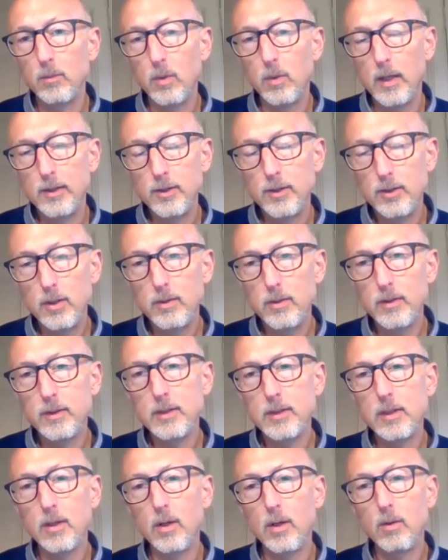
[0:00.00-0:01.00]
where students
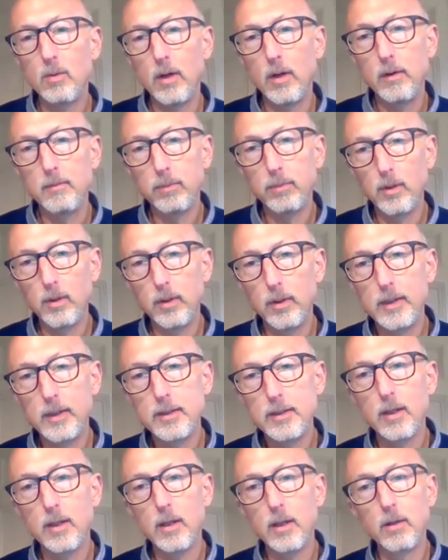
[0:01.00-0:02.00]
go, where employers
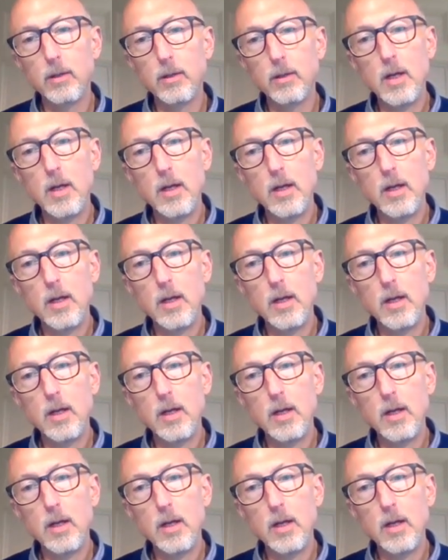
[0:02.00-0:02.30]
go,